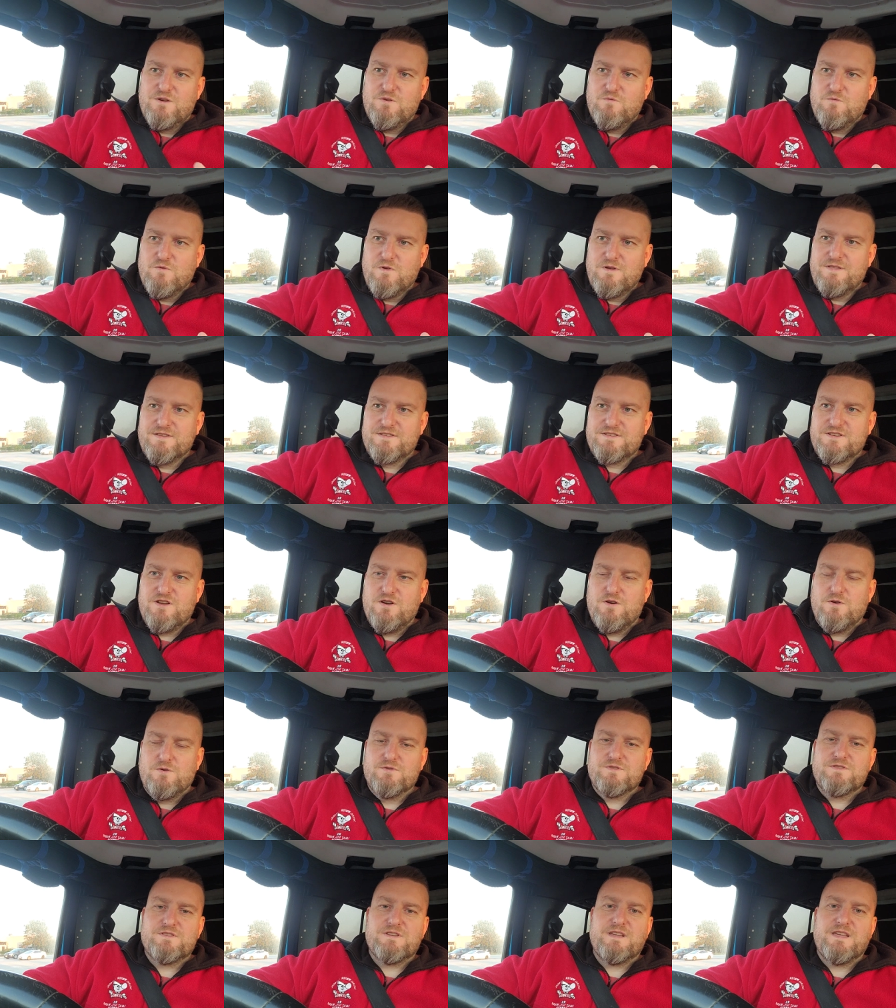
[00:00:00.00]
where this
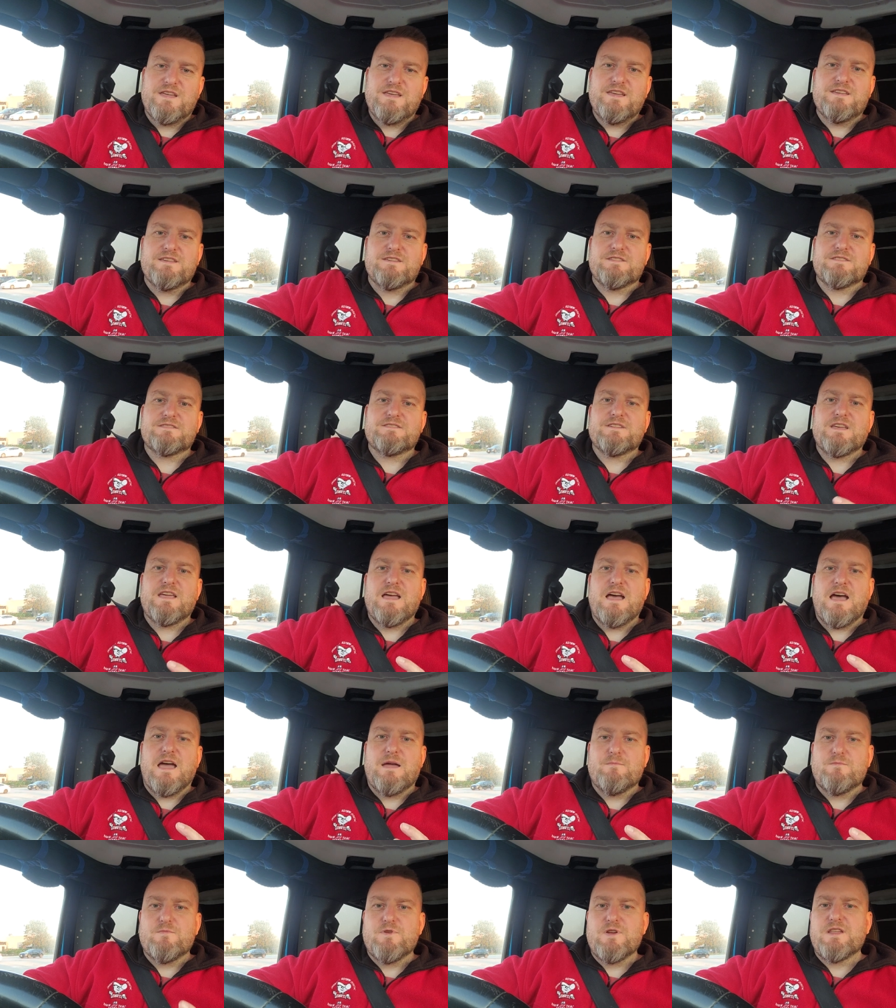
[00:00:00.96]
goes is
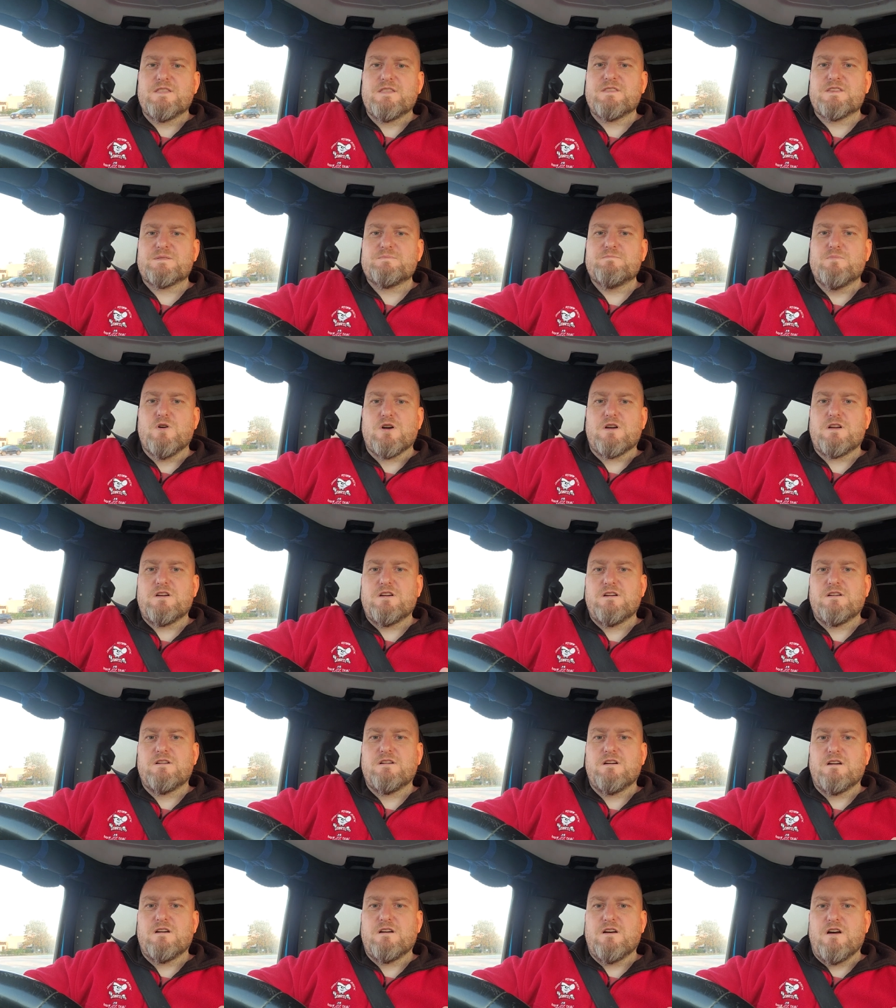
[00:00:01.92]
I'm reading this book
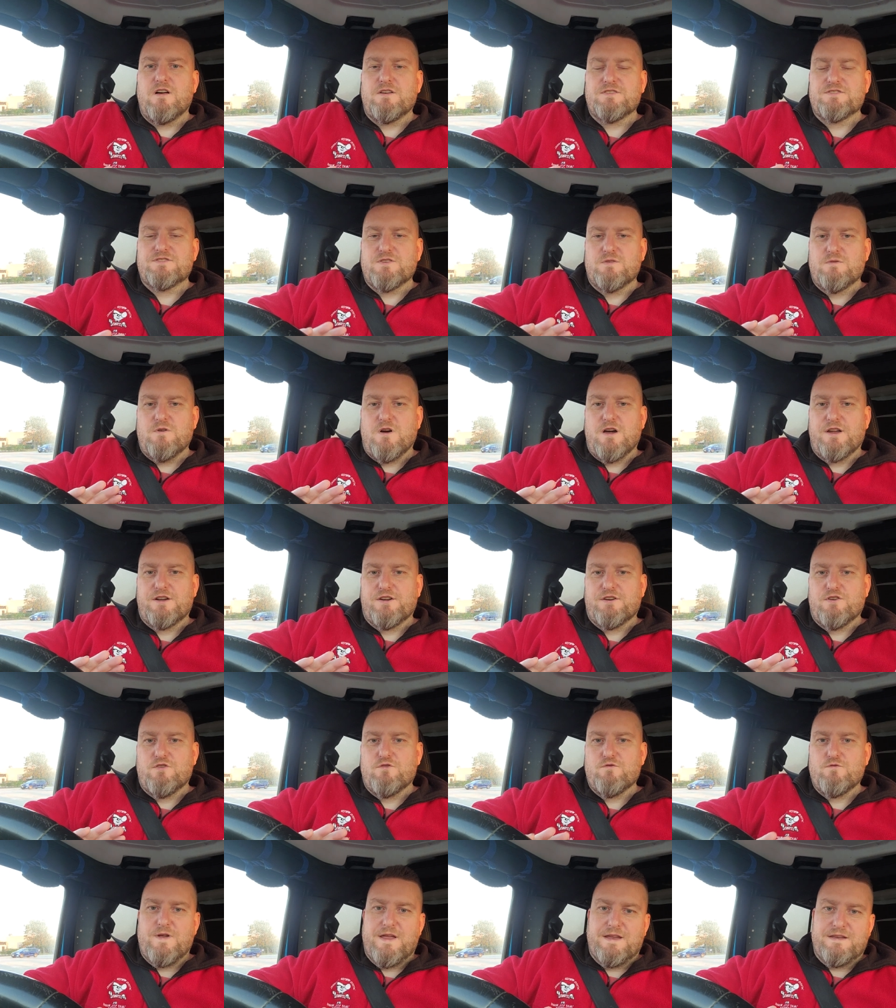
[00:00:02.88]
also
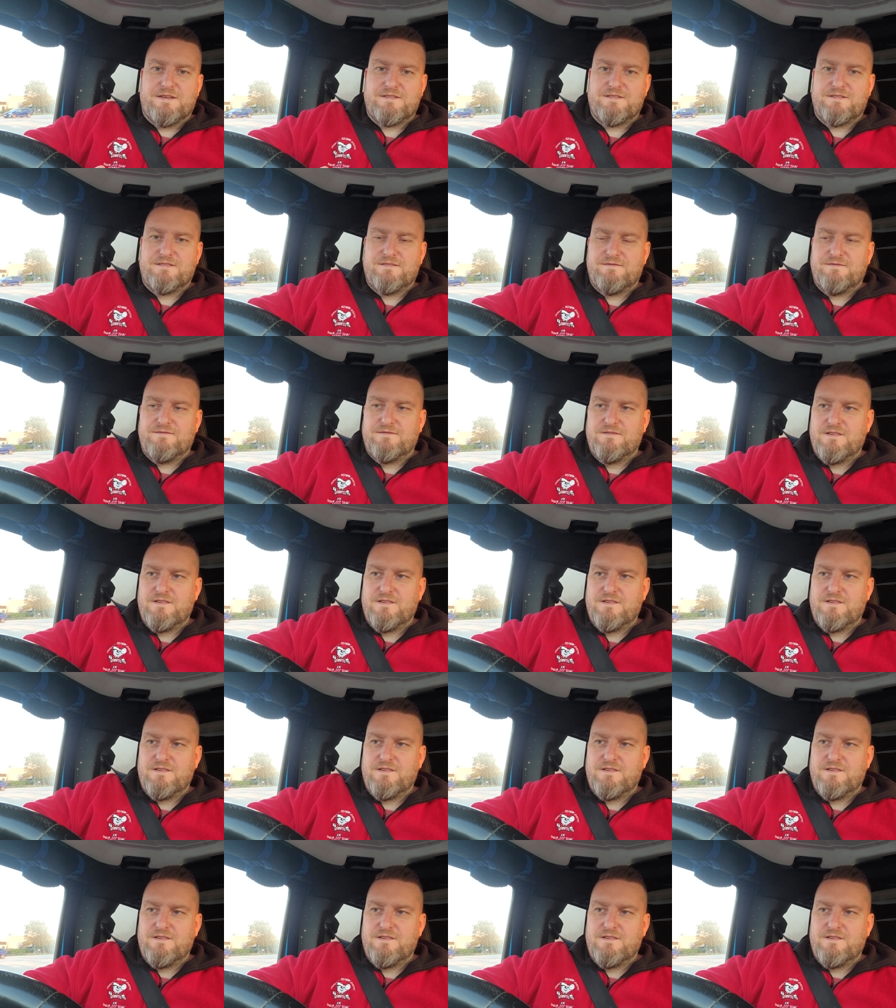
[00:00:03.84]
on grit.